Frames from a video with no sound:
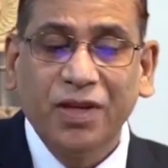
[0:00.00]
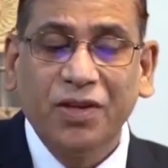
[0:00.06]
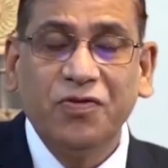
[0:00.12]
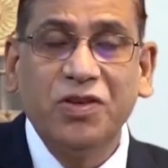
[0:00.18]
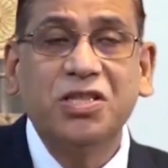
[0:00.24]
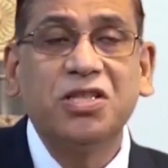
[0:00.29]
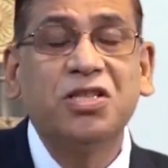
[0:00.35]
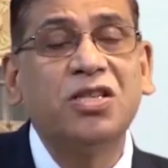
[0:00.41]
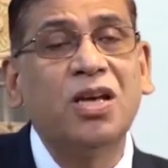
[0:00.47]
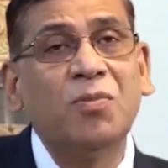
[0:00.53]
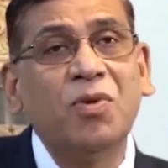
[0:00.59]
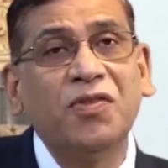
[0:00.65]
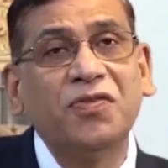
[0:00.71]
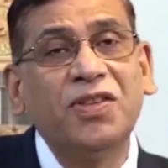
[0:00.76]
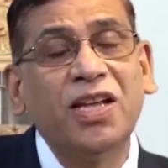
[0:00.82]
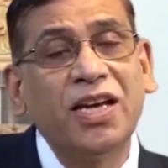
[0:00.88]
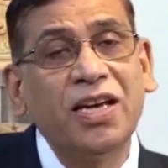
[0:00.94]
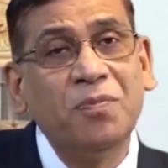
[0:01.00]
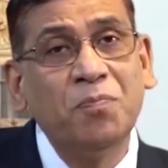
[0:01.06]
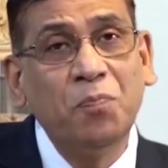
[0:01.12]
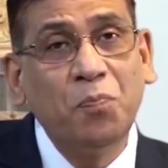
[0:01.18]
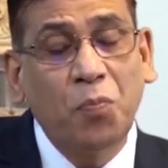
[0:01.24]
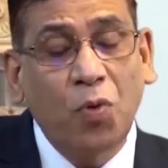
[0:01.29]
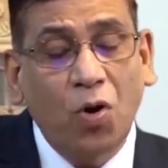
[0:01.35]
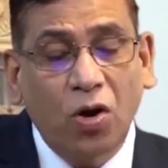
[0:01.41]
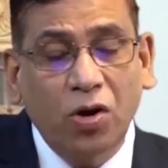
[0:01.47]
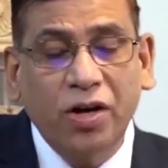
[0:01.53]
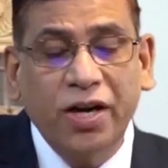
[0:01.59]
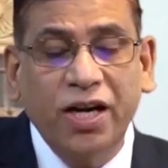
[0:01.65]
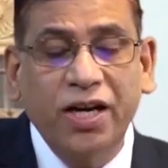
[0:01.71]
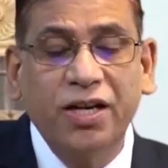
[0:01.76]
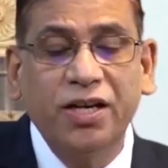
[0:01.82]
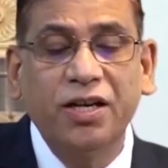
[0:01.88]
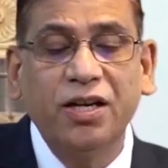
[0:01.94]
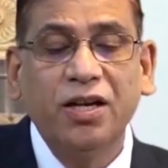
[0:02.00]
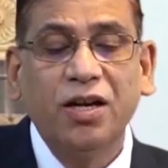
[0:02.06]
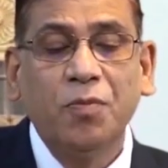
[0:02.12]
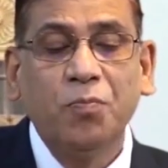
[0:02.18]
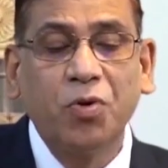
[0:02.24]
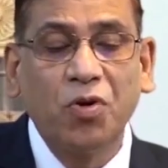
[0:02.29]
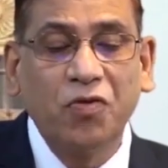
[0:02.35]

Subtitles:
with some of the important